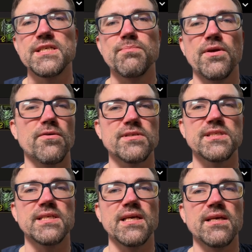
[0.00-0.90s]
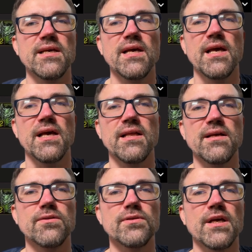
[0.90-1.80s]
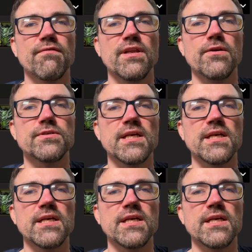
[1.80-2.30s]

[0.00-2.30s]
because they don't have any use.